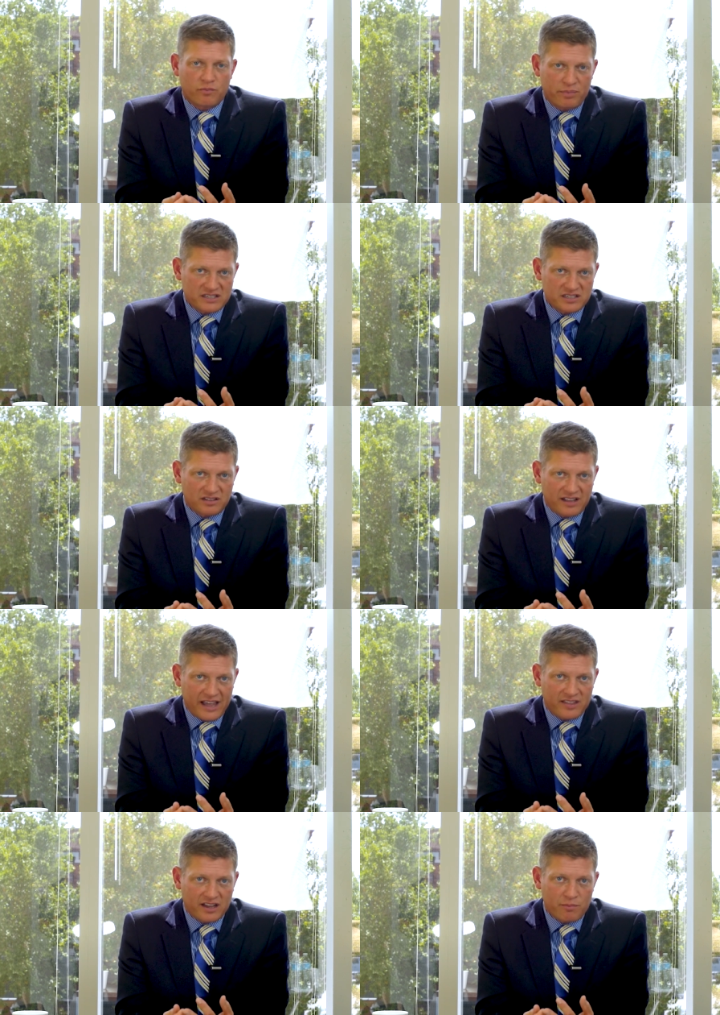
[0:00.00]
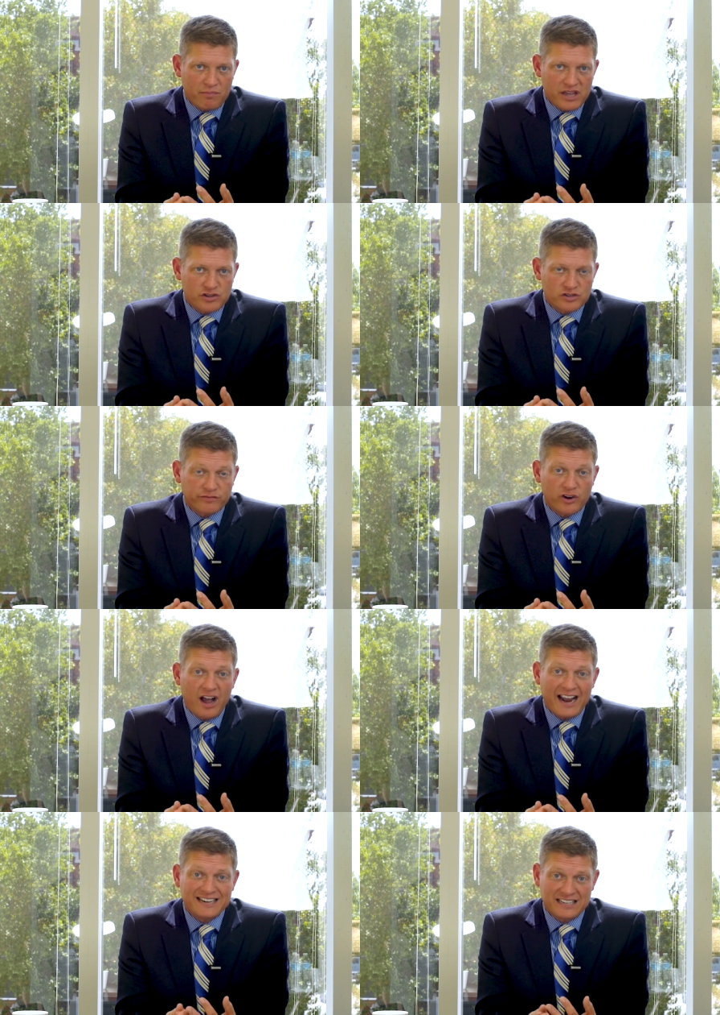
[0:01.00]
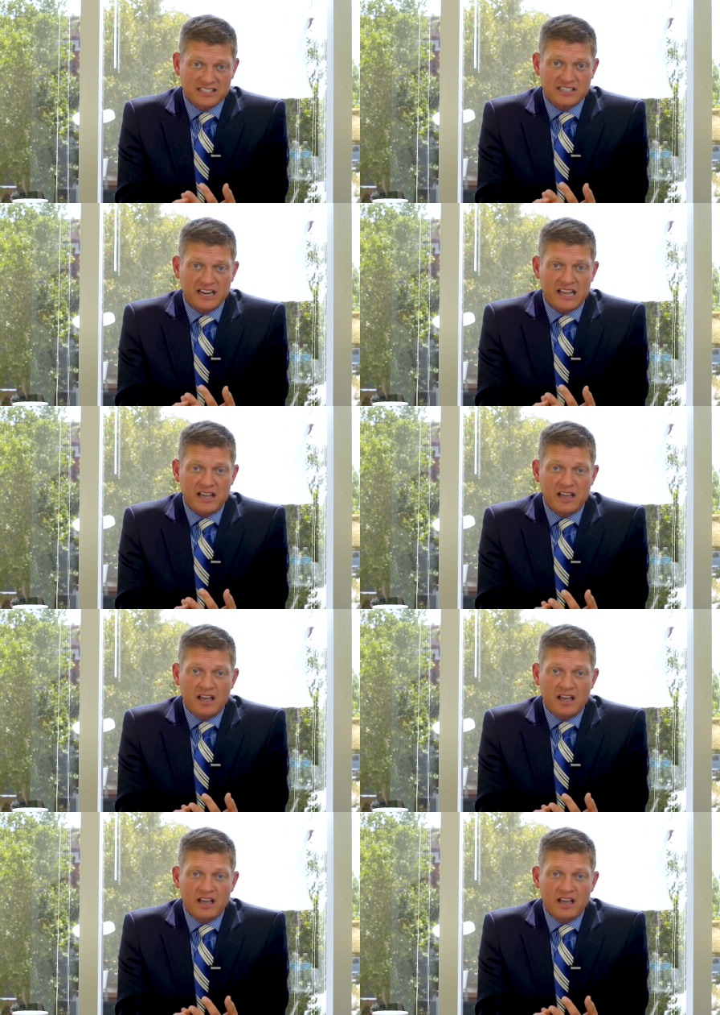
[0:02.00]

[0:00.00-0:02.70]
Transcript: pieces of land that can be used for high density